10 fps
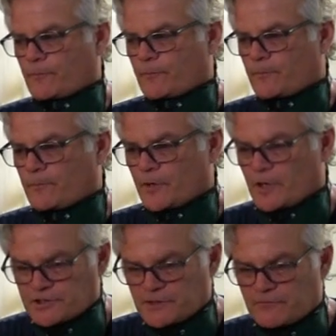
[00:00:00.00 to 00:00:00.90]
production
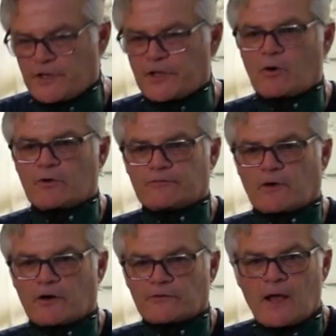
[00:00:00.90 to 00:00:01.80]
video as far as
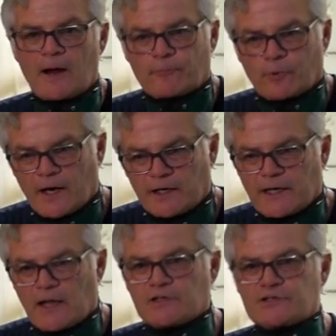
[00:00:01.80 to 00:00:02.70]
product knowledge,
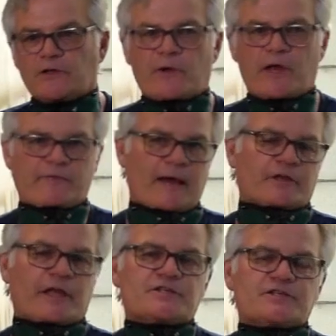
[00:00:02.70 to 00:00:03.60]
and then we have
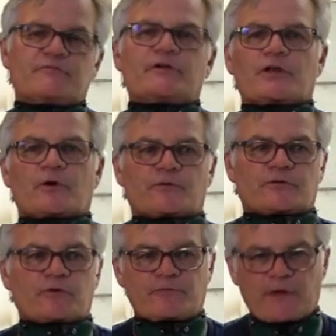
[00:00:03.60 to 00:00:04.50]
application videos. So if
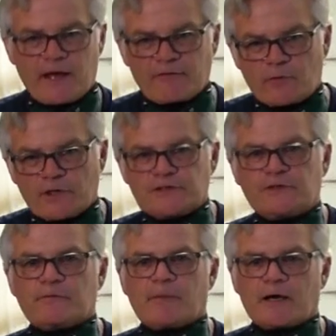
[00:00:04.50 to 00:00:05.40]
you have questions
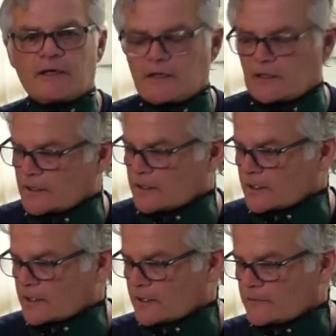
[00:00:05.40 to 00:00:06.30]
about it,
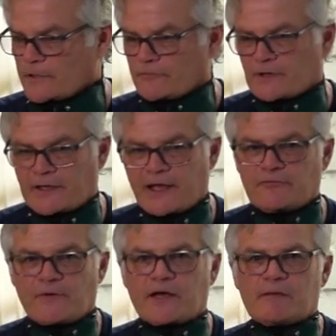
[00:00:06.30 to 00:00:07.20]
if you can't find
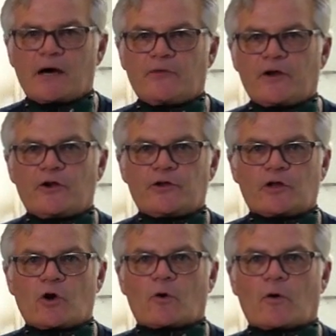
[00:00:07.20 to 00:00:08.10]
them on there, you can go to
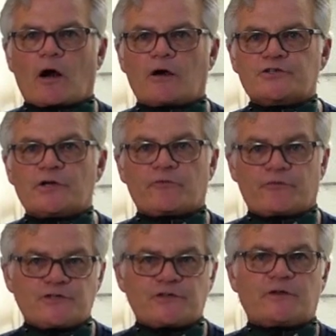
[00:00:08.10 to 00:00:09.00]
our
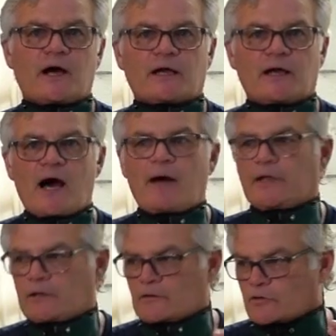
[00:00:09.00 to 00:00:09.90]
generalfinishes.com and
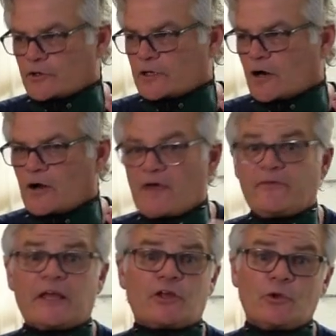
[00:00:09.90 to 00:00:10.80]
look at our
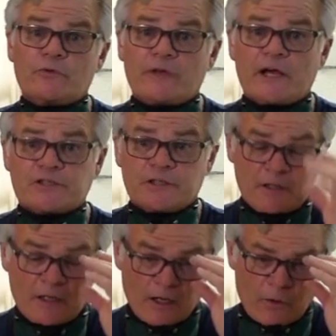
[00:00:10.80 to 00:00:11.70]
FAQ section,
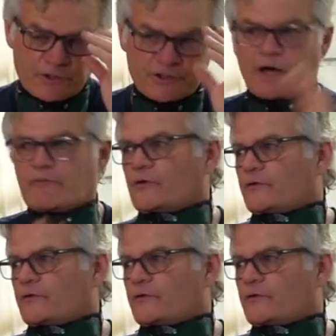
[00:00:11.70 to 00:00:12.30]
which covers